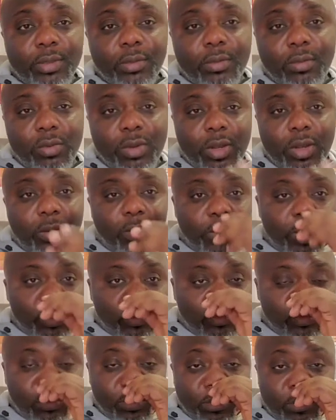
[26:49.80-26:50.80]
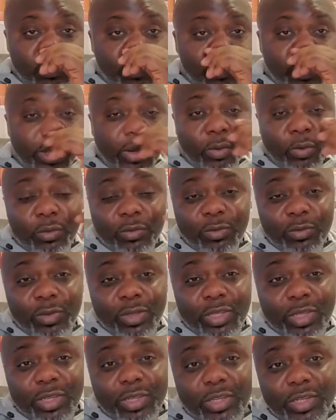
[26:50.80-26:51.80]
look at what is causing my nose to
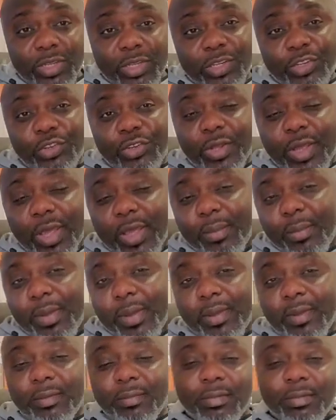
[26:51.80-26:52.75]
itch each time I